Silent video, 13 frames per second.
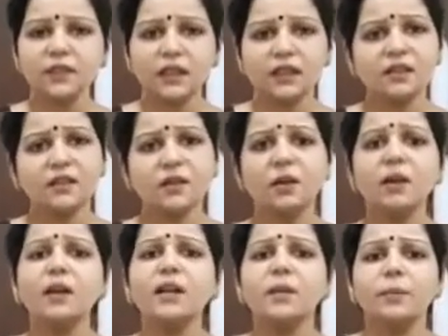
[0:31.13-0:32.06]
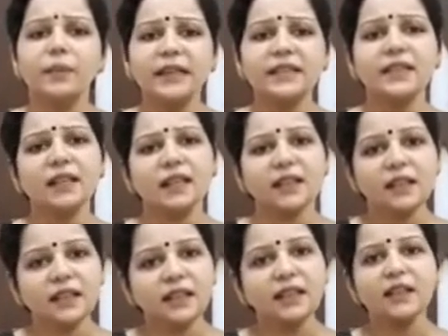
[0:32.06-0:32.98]
So basic
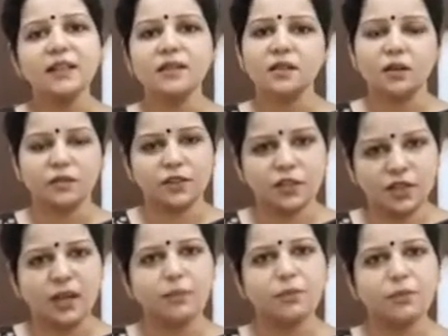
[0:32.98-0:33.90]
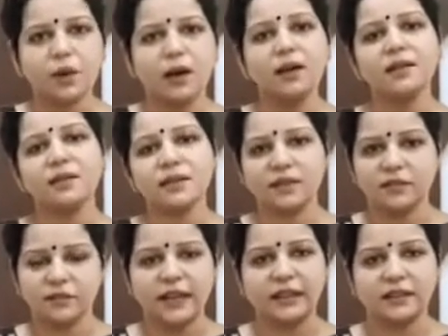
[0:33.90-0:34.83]
ingredients of the shampoo are
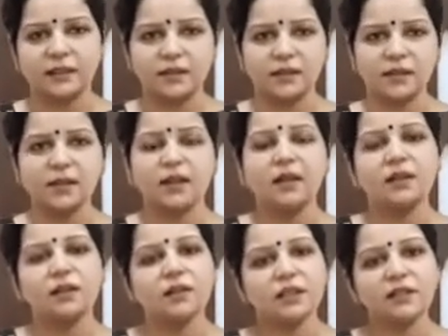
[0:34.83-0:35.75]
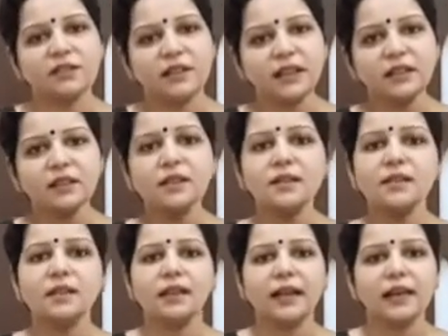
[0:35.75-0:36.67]
surfactants. Now surfactants
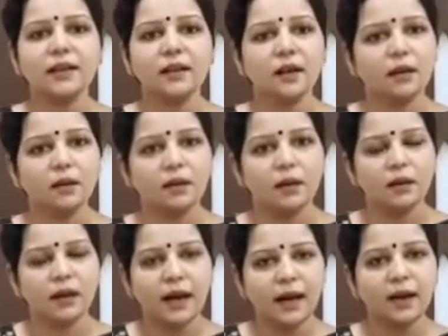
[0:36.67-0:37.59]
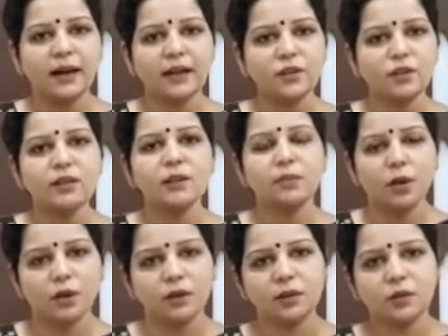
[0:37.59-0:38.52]
are actually
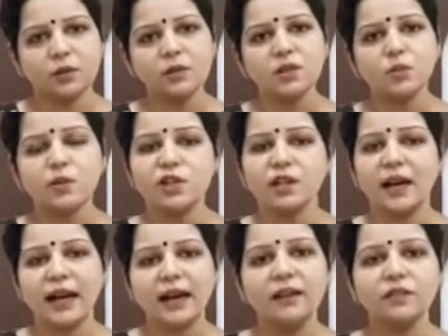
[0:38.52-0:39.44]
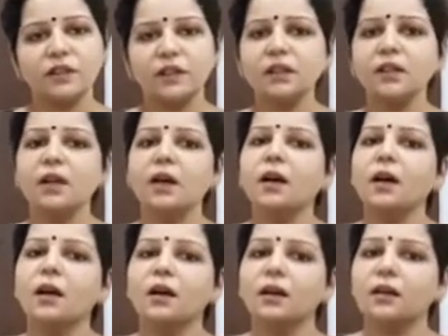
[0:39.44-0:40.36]
molecules which have a
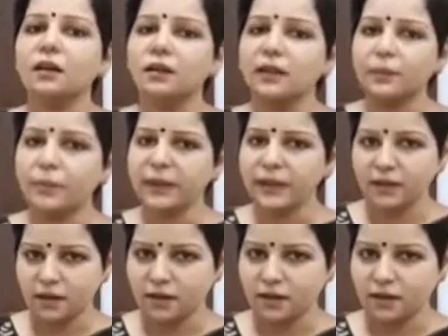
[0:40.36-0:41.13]
lipid